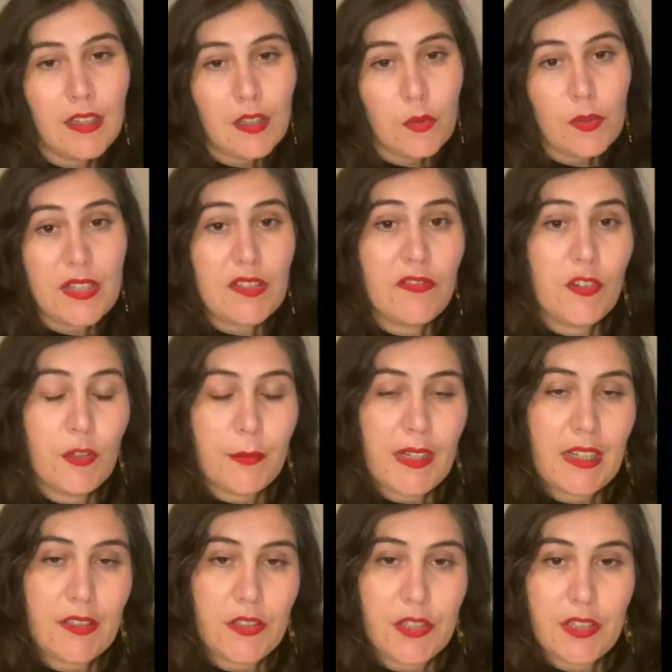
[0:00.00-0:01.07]
Which
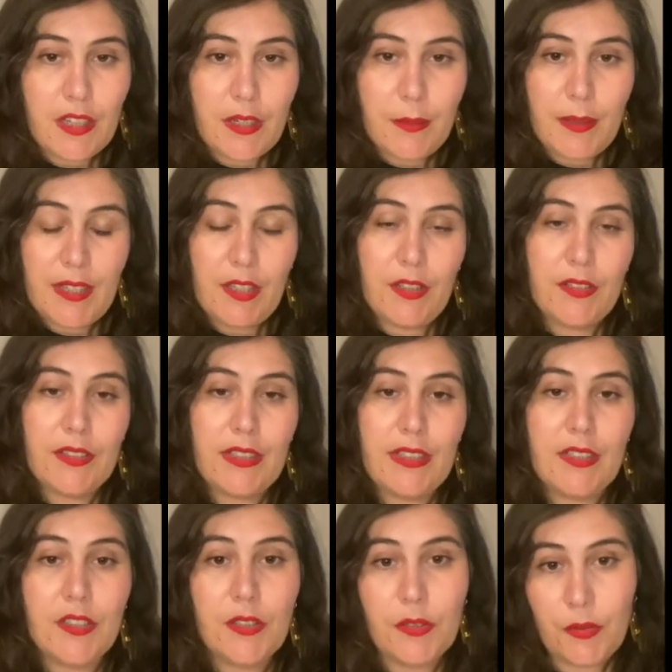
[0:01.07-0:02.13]
format should I be using
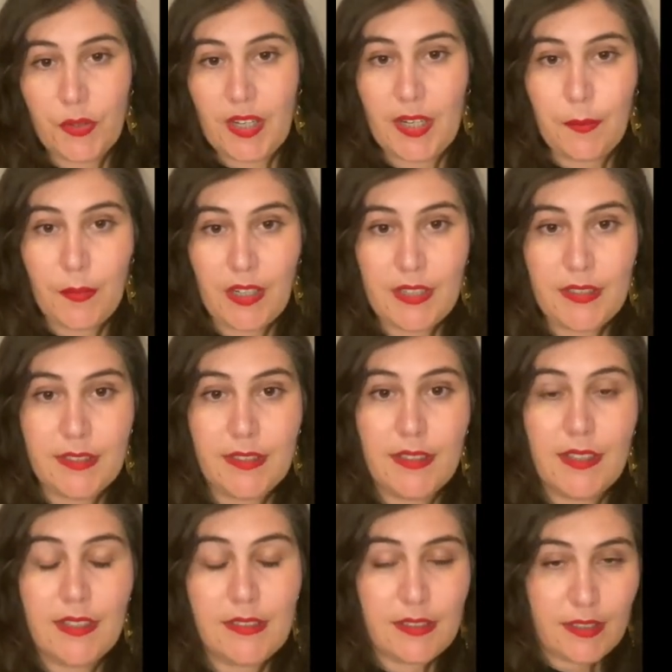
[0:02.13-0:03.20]
to create my
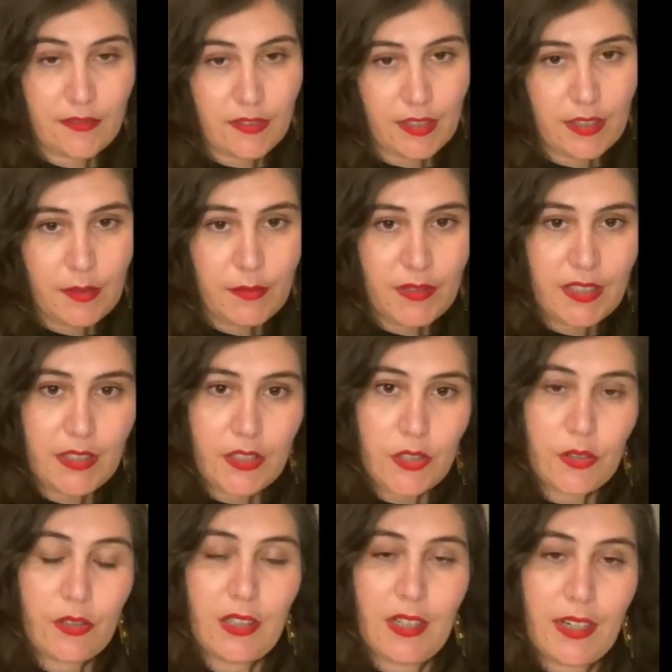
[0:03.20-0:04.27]
designs if I am a
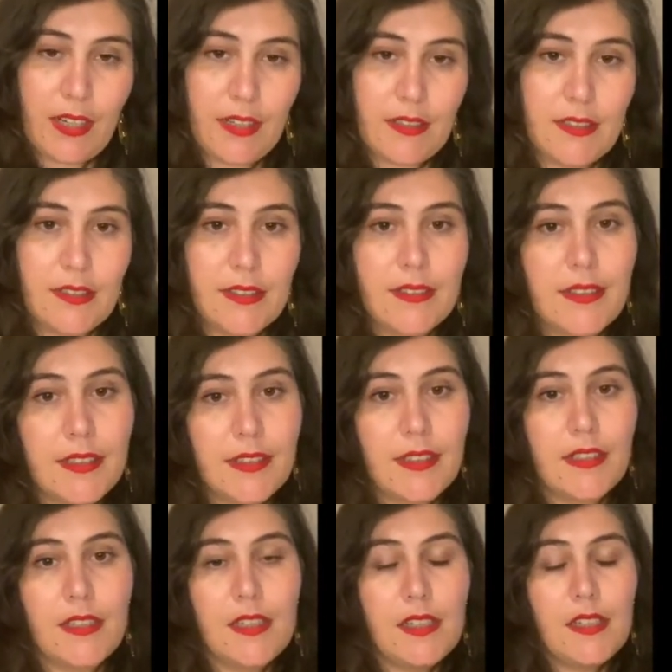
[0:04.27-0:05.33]
digital artist?
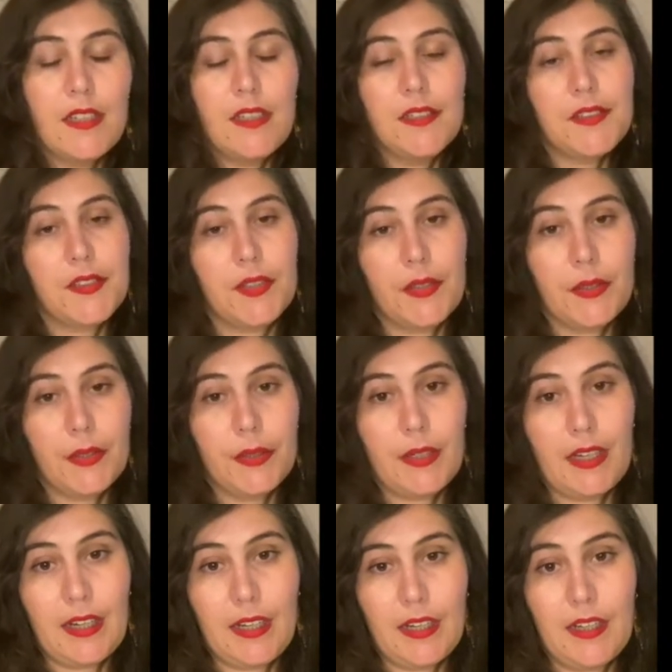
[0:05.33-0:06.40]

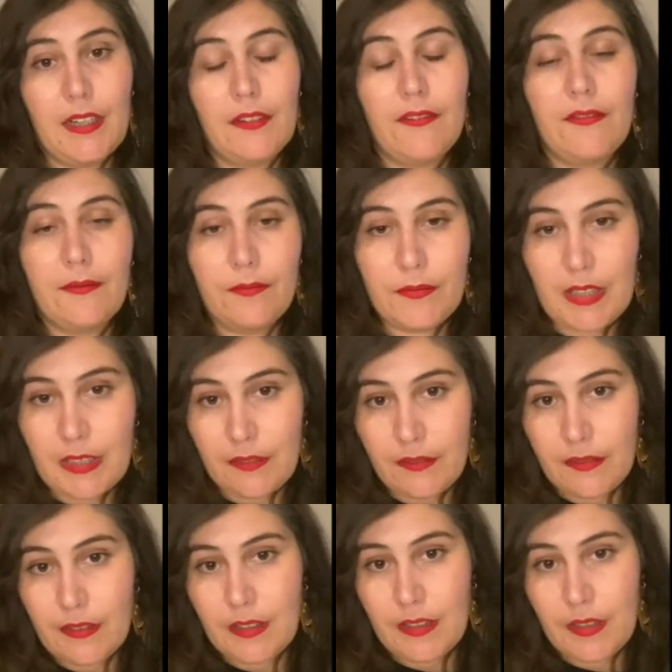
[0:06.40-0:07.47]
So
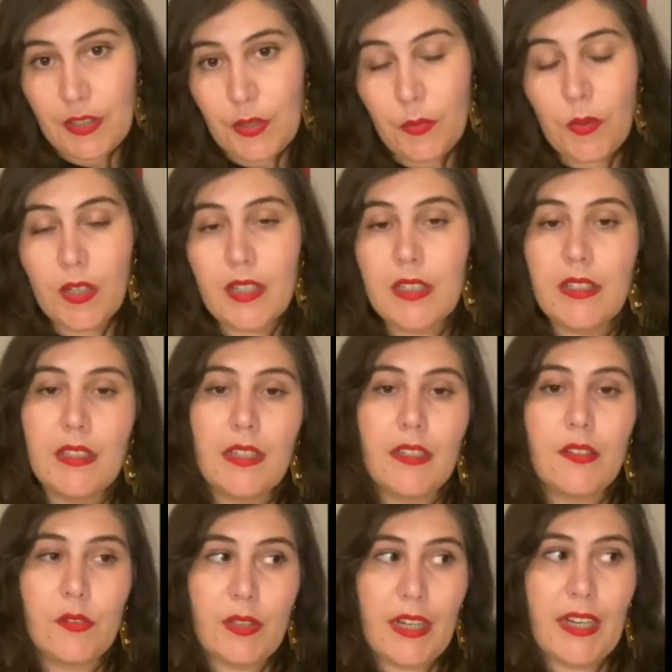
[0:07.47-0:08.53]
you want to
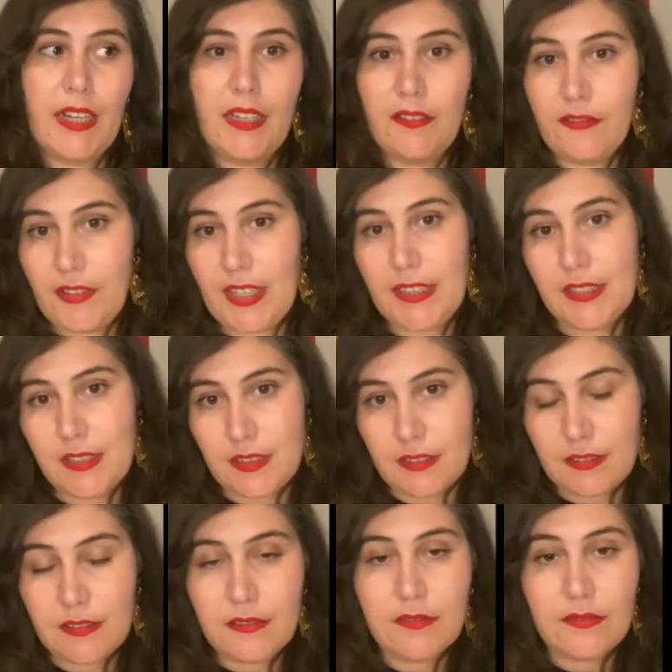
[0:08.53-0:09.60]
create vector
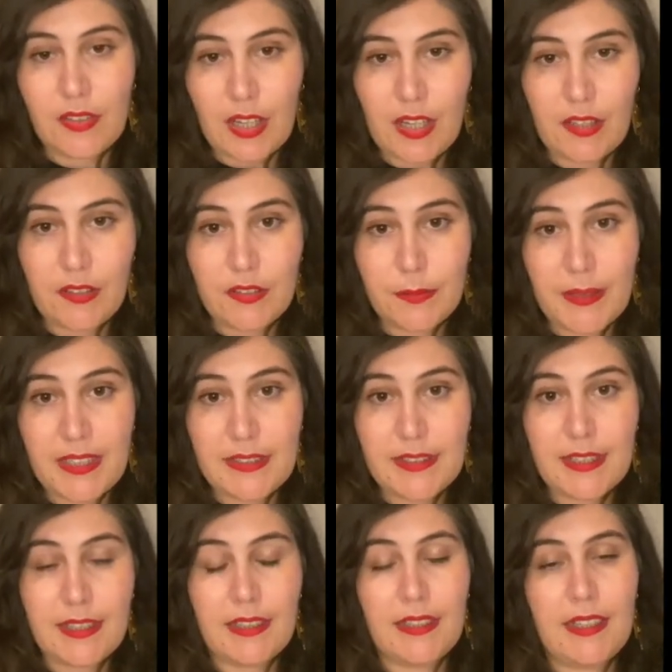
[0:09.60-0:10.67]
files
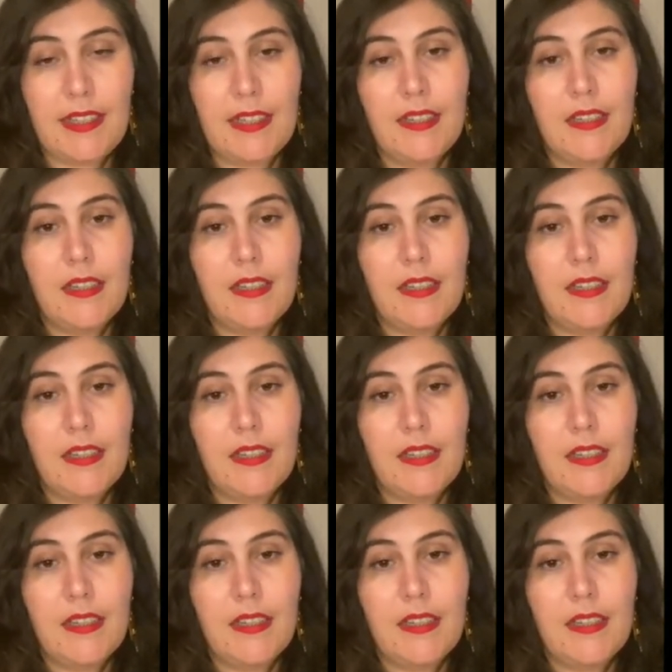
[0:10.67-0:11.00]
basically.